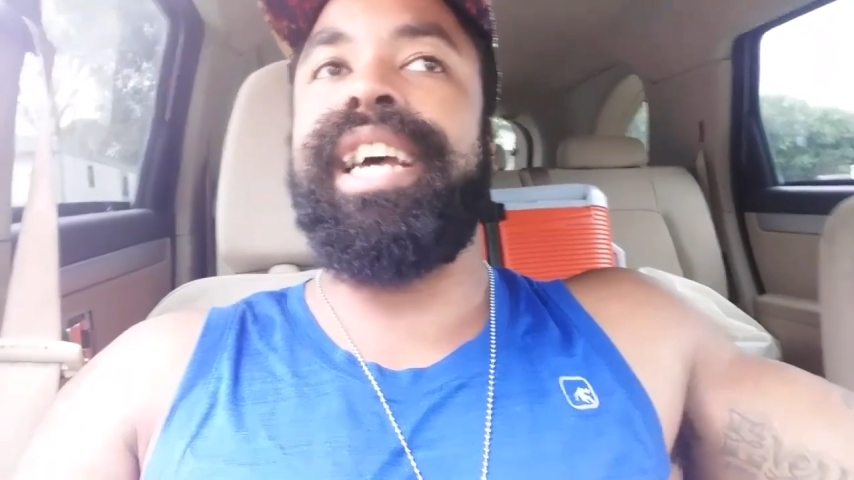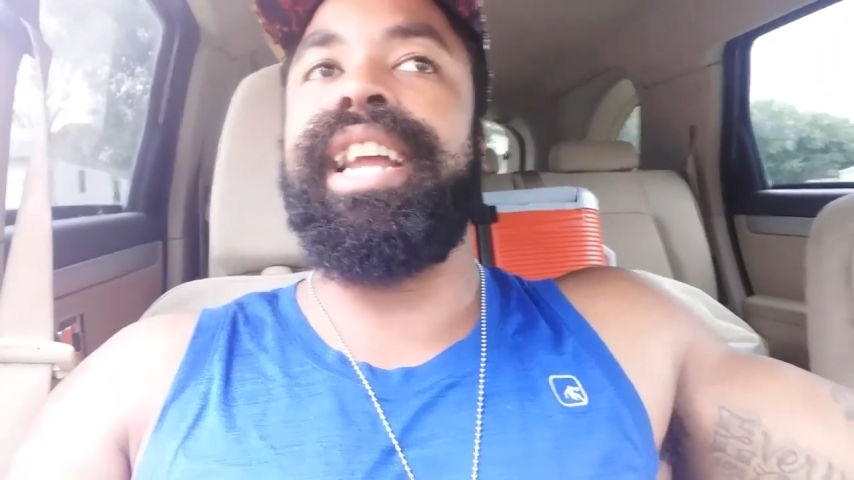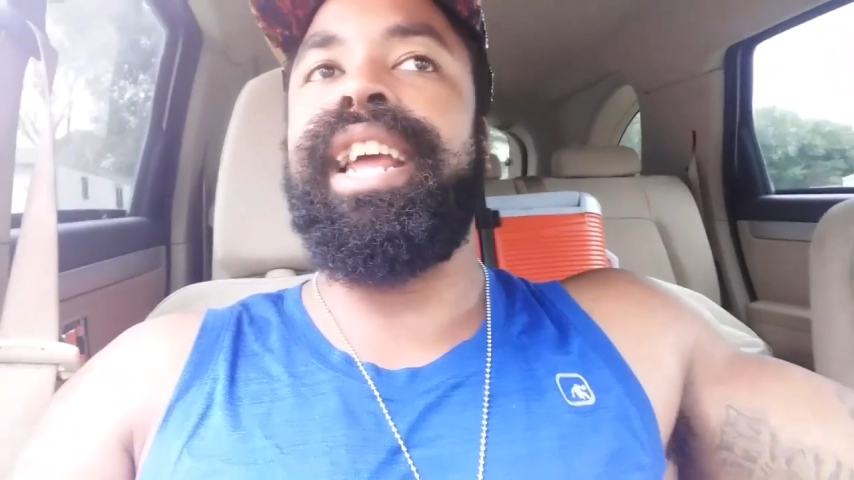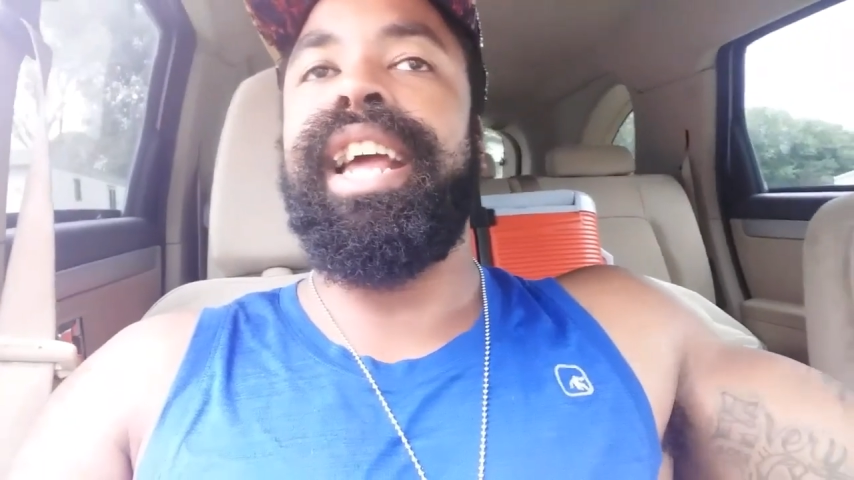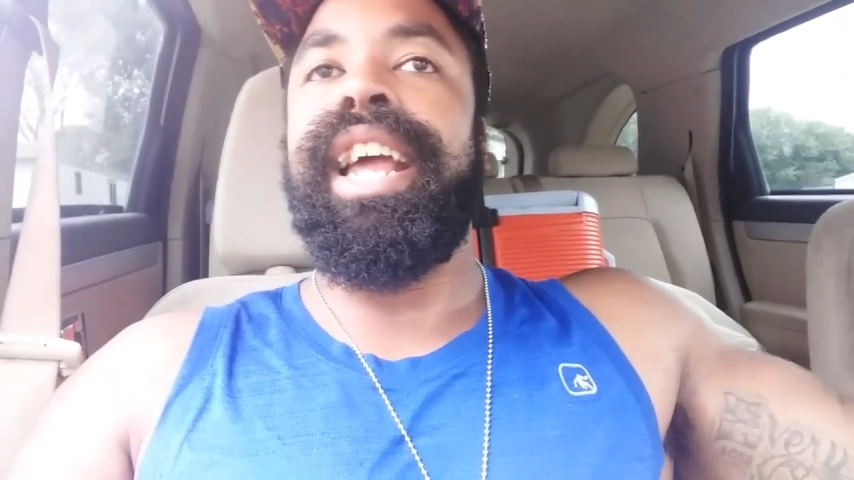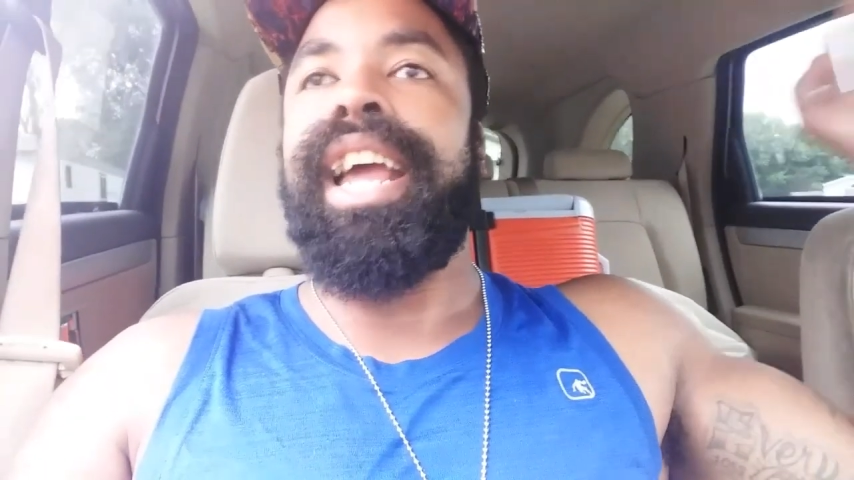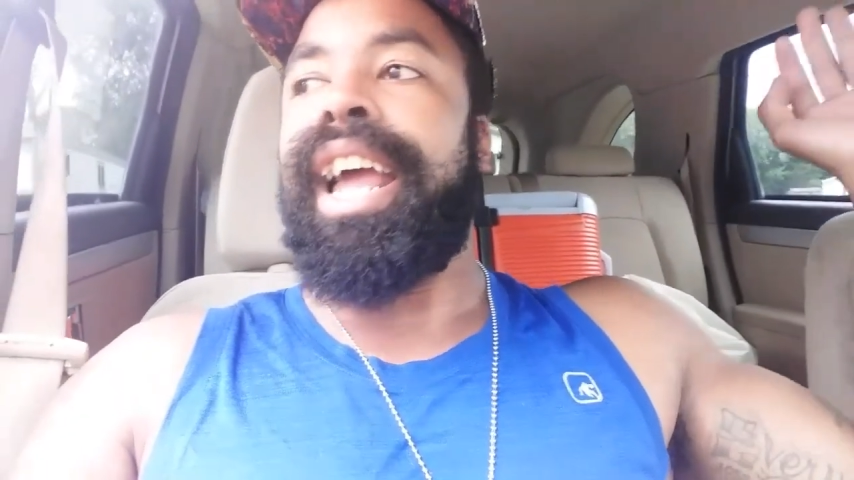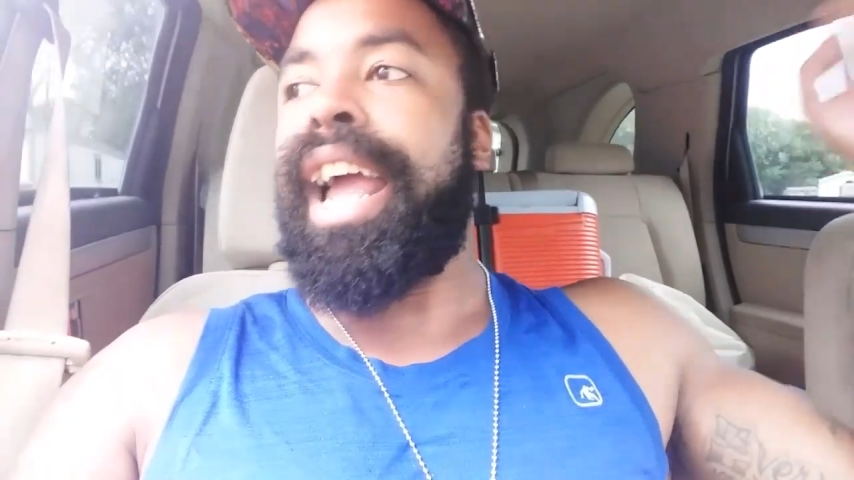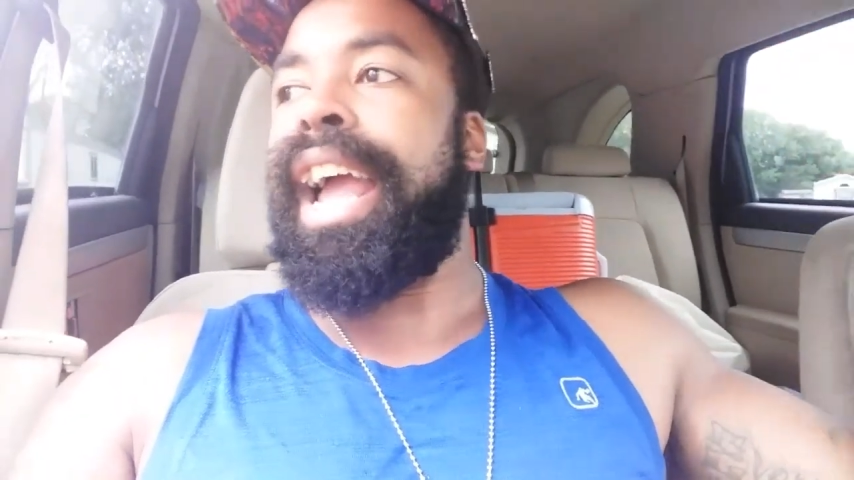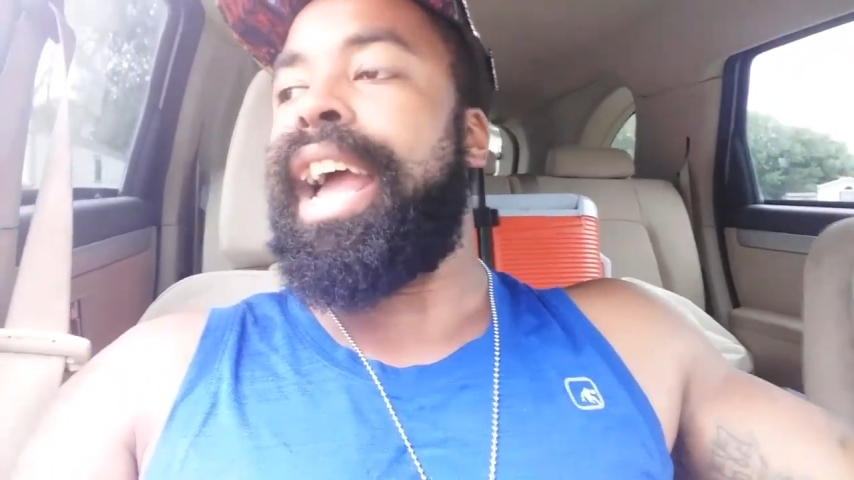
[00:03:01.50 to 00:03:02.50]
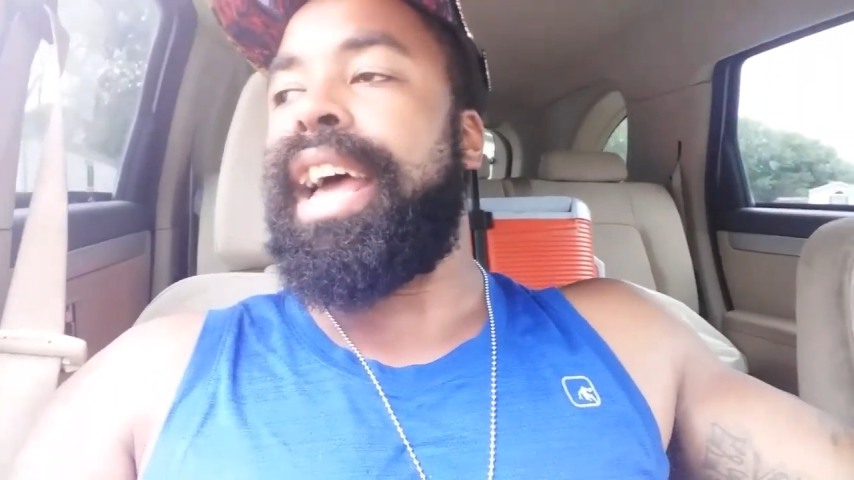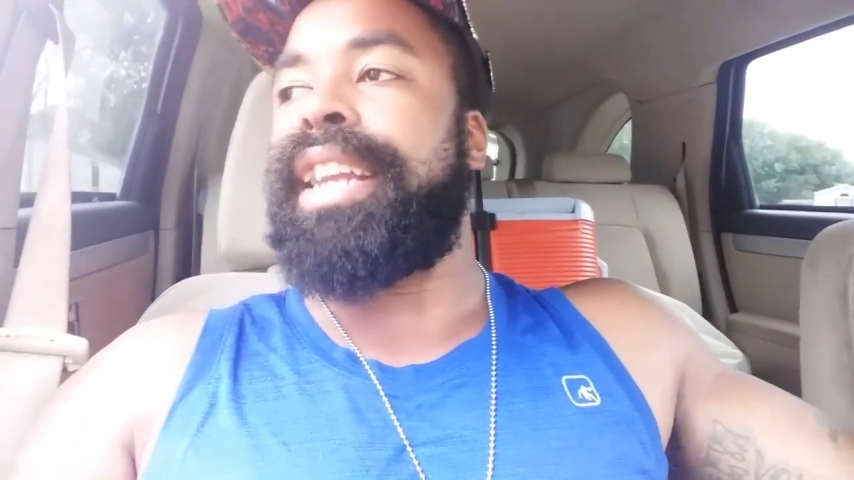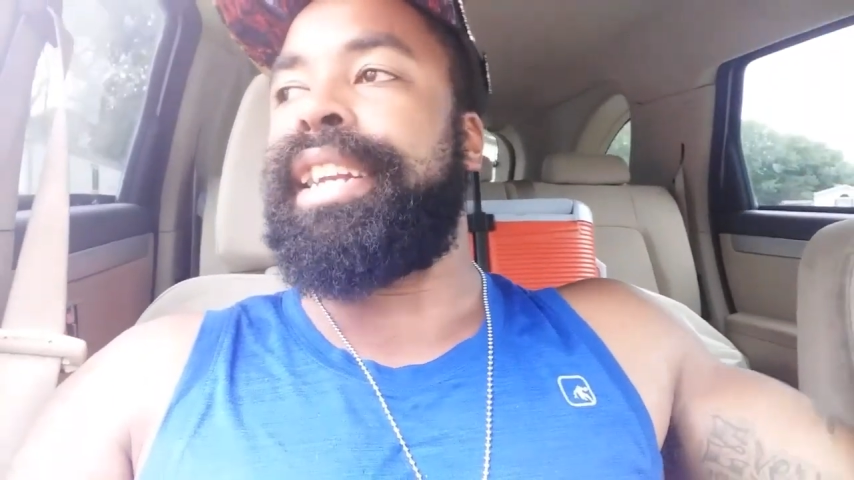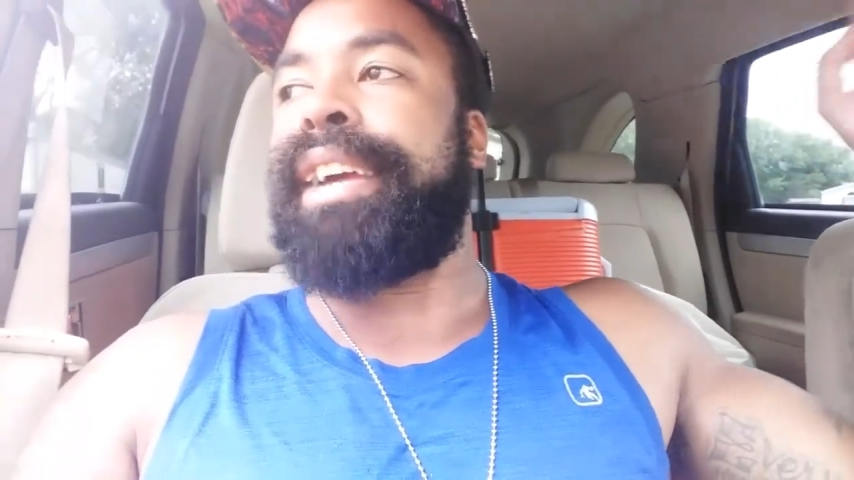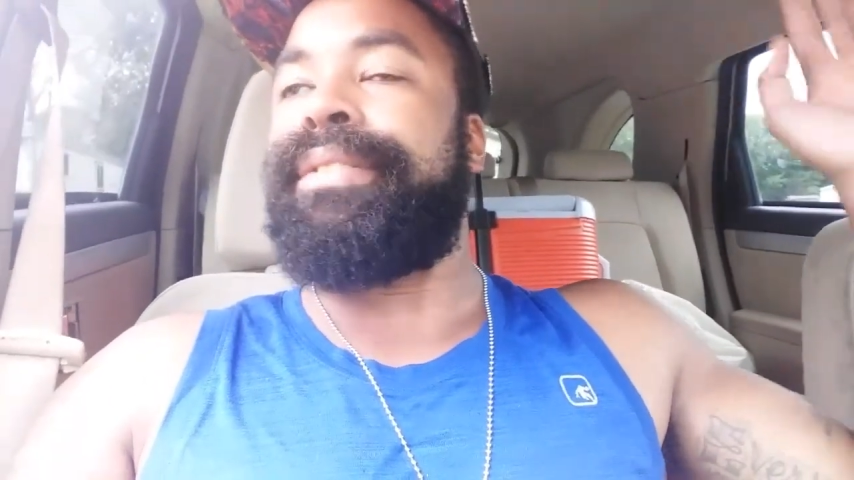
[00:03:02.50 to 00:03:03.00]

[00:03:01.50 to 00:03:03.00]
set. And